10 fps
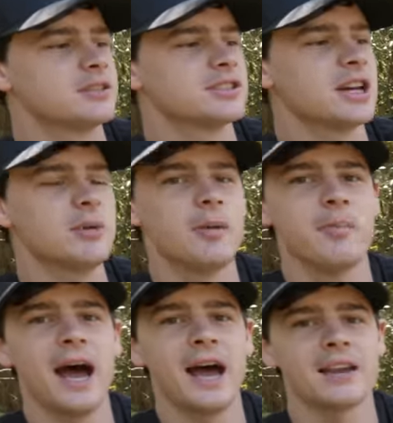summit
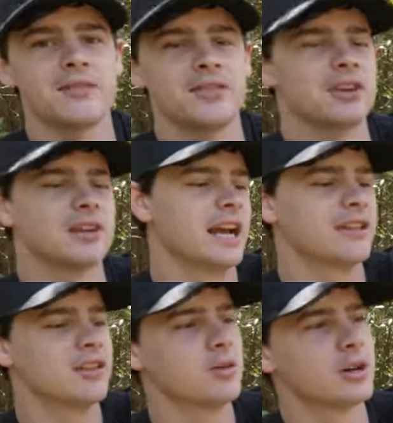pack if you're
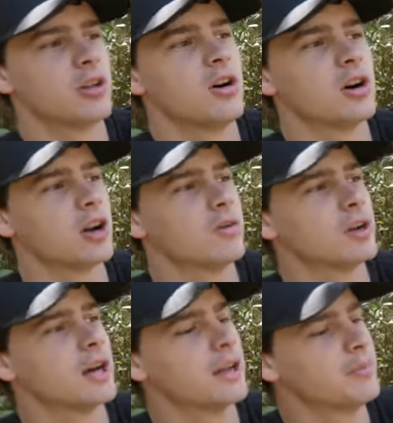into doing long
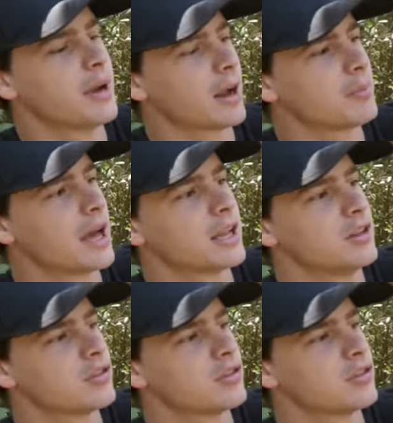overnight backpacking